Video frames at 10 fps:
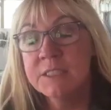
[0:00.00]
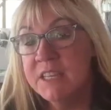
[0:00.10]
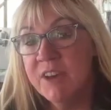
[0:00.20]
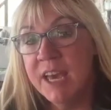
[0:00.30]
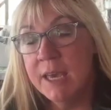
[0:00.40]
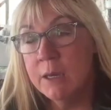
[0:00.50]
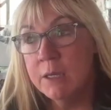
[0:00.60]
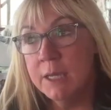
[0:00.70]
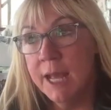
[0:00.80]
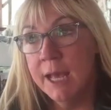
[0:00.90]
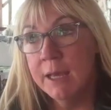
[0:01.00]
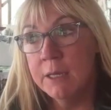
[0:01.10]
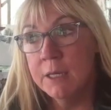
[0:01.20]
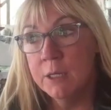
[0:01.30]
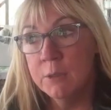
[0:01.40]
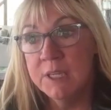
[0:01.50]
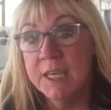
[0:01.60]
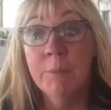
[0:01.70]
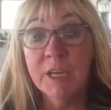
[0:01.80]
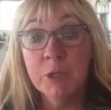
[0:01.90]
Steve, can
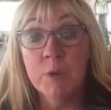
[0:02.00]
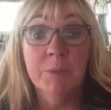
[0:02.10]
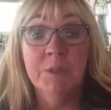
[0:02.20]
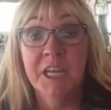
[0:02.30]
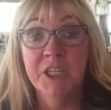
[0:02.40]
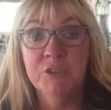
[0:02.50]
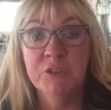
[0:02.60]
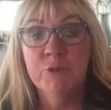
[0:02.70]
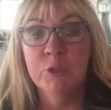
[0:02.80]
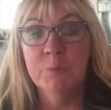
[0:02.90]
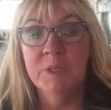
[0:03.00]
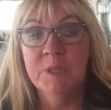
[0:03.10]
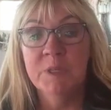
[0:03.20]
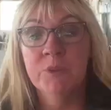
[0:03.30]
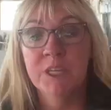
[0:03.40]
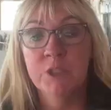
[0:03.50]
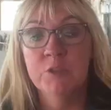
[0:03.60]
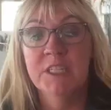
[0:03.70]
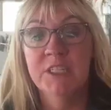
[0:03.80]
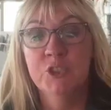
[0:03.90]
I make a recommendation for the people that
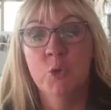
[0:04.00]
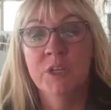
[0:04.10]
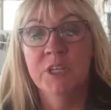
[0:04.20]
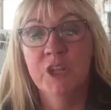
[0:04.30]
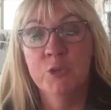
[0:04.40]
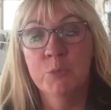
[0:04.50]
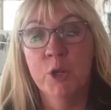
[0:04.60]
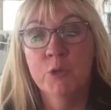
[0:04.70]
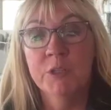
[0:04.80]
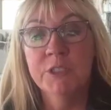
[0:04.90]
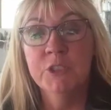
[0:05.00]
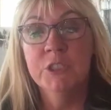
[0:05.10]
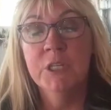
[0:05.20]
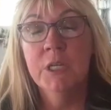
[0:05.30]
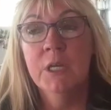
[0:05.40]
you said join another brokerage?